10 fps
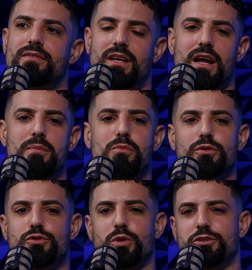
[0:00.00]
and I
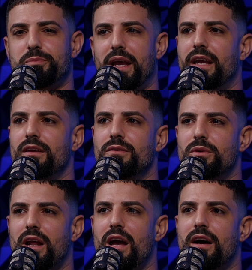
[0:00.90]
moved to Spain
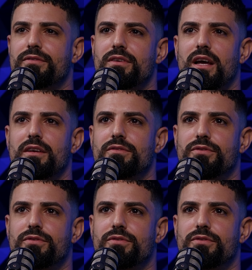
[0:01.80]
when I have like